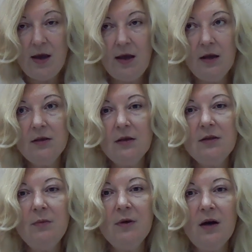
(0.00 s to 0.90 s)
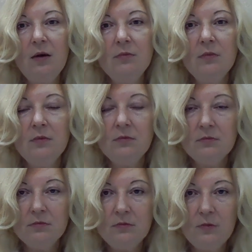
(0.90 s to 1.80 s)
and they become
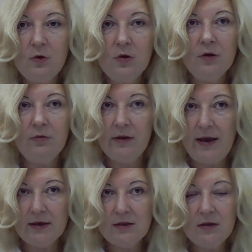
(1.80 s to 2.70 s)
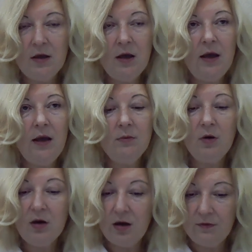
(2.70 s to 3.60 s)
more relaxed and
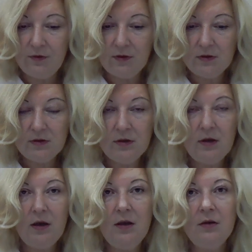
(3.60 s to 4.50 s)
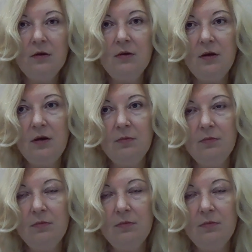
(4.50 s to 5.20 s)
more confident in the